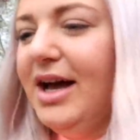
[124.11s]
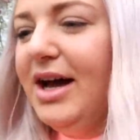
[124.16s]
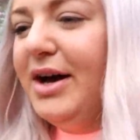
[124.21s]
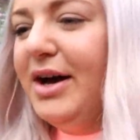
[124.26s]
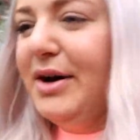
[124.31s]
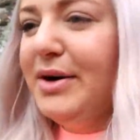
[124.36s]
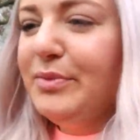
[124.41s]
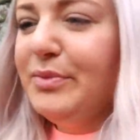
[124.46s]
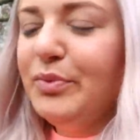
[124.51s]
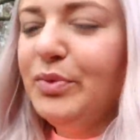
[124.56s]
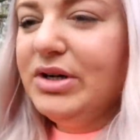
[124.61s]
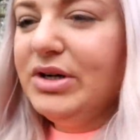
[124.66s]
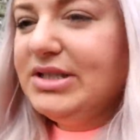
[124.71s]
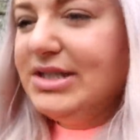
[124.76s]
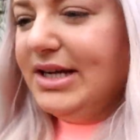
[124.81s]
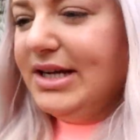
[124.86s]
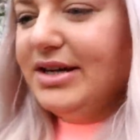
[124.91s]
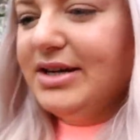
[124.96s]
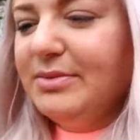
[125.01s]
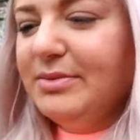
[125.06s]
One
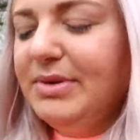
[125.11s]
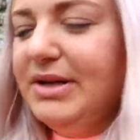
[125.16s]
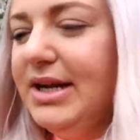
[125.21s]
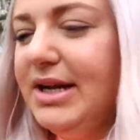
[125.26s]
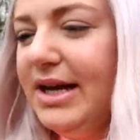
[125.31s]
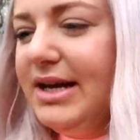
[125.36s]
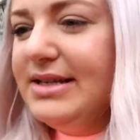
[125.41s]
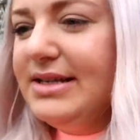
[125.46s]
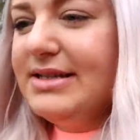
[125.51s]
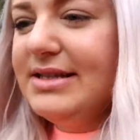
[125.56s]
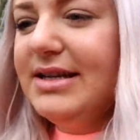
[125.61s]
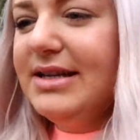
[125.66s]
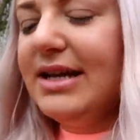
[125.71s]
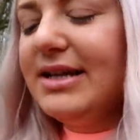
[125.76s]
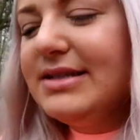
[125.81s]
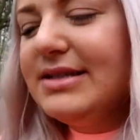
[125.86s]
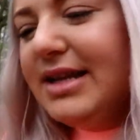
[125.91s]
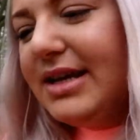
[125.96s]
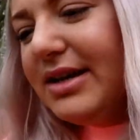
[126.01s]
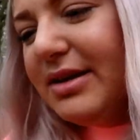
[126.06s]
day it could be nice, the
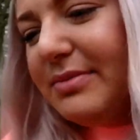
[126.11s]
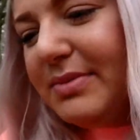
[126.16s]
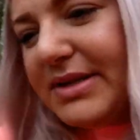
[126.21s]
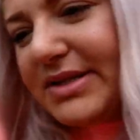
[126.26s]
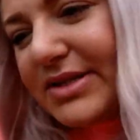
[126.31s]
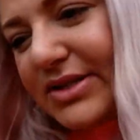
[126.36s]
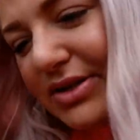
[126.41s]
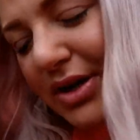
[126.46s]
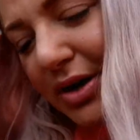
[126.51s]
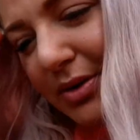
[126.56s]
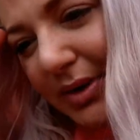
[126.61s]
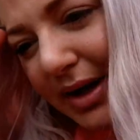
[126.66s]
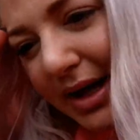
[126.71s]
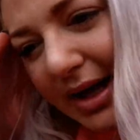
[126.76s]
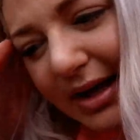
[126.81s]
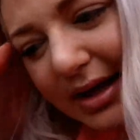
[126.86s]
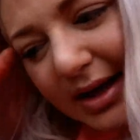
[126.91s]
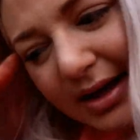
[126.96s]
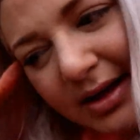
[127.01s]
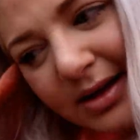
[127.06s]
next day it could be
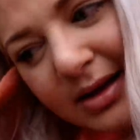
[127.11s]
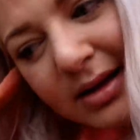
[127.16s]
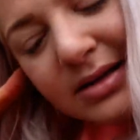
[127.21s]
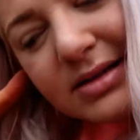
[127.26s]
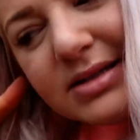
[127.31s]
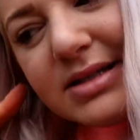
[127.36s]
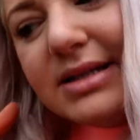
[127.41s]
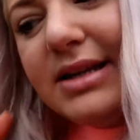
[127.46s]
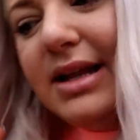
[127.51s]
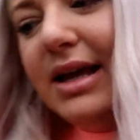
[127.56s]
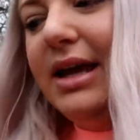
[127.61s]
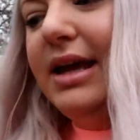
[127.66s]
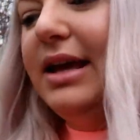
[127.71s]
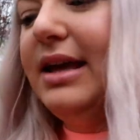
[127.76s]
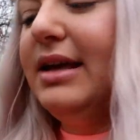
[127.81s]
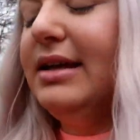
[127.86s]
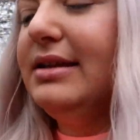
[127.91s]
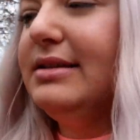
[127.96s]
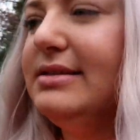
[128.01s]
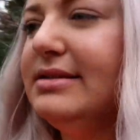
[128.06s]
snowing.
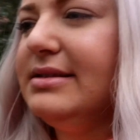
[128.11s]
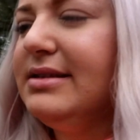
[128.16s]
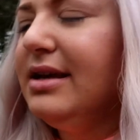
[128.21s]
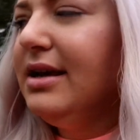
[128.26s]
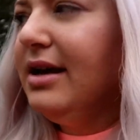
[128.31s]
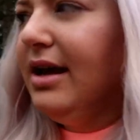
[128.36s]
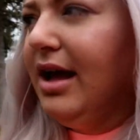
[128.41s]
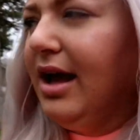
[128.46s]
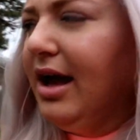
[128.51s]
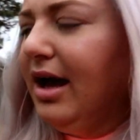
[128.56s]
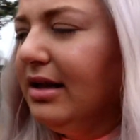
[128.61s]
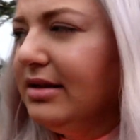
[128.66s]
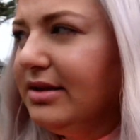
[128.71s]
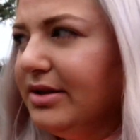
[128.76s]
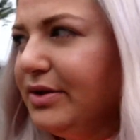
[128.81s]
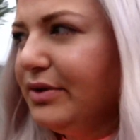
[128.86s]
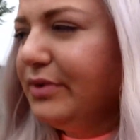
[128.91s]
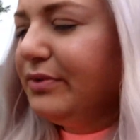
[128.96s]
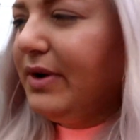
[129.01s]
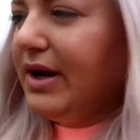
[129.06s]
Today it's a
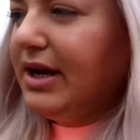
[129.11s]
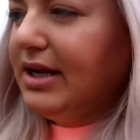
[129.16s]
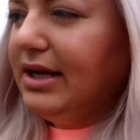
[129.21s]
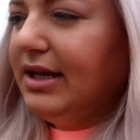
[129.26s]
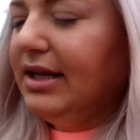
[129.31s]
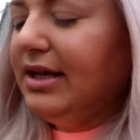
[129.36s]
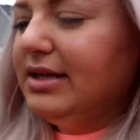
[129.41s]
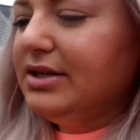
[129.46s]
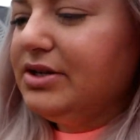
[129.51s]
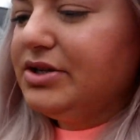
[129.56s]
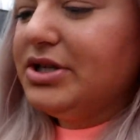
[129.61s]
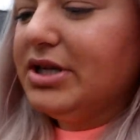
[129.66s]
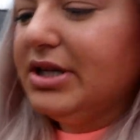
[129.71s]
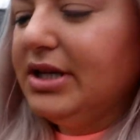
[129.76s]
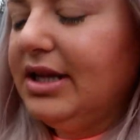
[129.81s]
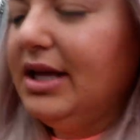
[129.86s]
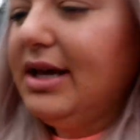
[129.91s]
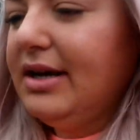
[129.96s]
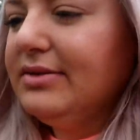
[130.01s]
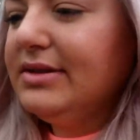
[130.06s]
little rainy and
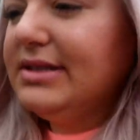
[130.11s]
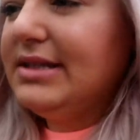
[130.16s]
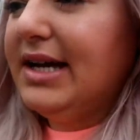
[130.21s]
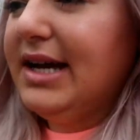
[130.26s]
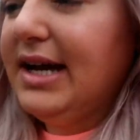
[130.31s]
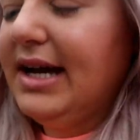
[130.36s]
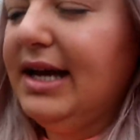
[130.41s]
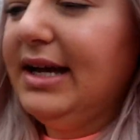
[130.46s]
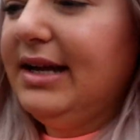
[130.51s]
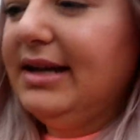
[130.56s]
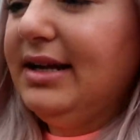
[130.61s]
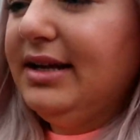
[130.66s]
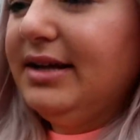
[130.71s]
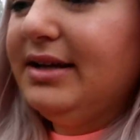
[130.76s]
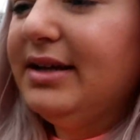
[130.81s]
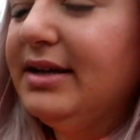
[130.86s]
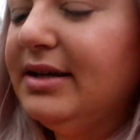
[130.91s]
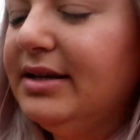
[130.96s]
chilly outside.